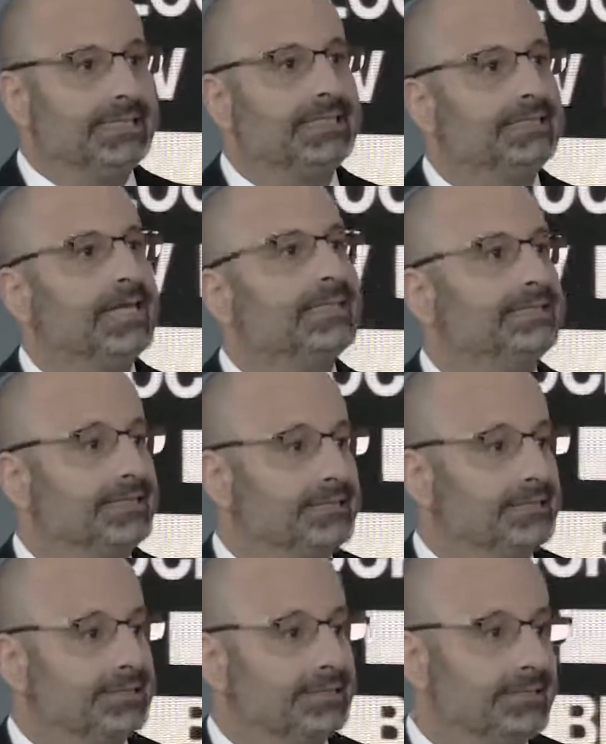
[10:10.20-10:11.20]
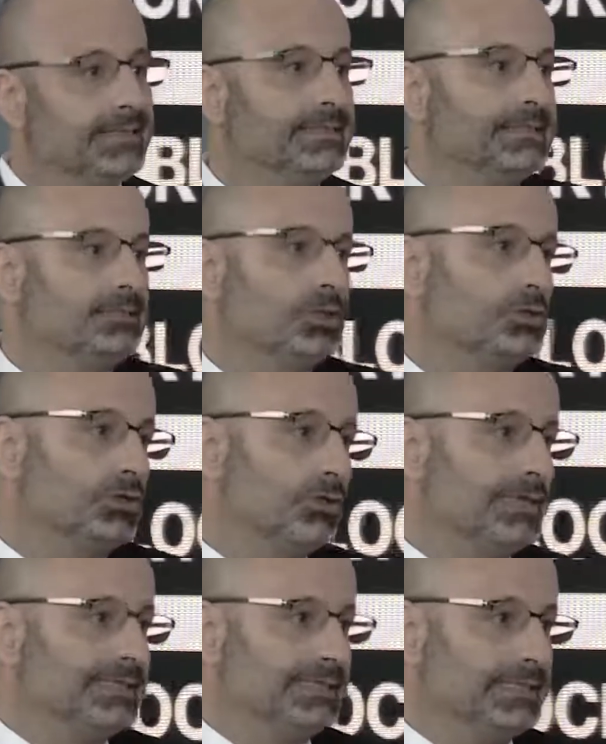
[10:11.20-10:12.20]
is asset, this is not
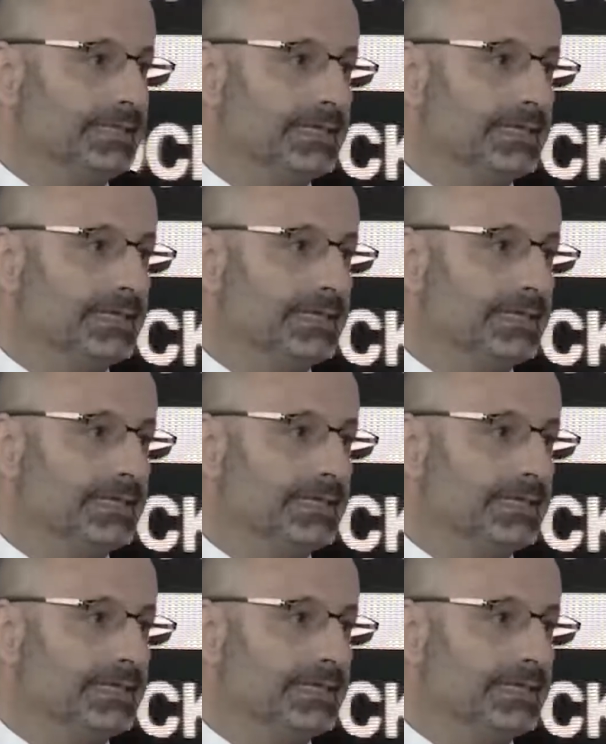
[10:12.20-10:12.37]
currency,